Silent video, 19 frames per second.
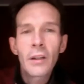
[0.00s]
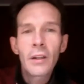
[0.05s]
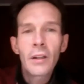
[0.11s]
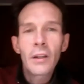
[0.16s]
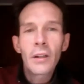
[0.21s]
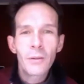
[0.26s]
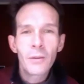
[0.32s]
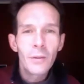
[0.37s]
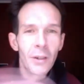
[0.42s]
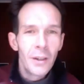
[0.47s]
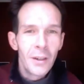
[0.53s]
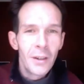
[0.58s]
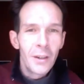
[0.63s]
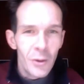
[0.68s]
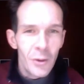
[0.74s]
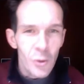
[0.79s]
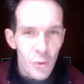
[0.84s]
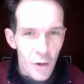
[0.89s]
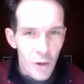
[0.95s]
to
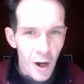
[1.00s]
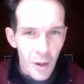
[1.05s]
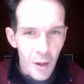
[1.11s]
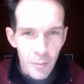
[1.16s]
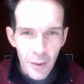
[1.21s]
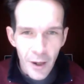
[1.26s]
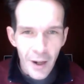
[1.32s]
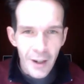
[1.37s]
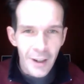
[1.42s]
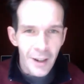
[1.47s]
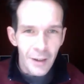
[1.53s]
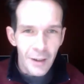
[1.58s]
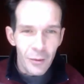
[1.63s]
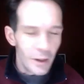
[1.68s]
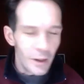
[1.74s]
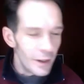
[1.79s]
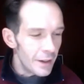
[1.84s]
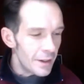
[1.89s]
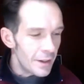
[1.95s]
draw upon it and
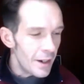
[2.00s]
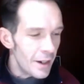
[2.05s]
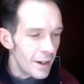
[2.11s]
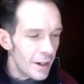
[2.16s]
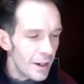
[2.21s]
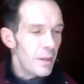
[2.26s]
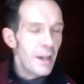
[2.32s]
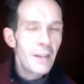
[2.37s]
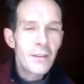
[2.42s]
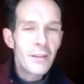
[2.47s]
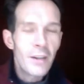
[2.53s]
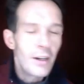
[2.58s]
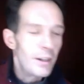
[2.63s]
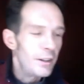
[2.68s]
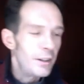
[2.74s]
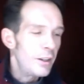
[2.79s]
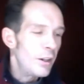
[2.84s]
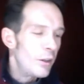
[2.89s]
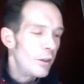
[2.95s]
really touch base on
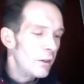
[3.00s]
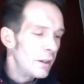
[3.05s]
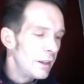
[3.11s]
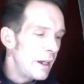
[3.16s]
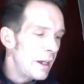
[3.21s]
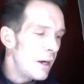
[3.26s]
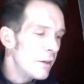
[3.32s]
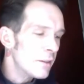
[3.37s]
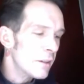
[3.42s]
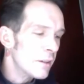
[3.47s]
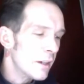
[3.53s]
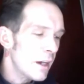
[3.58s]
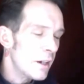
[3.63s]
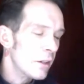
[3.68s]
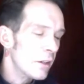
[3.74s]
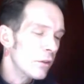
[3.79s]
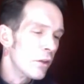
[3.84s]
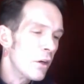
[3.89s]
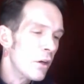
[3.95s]
it, and allow it to
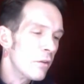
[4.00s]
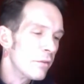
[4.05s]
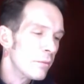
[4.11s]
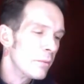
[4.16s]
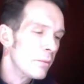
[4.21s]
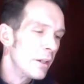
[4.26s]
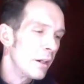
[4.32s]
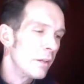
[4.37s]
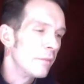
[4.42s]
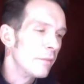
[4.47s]
kind of grow from there.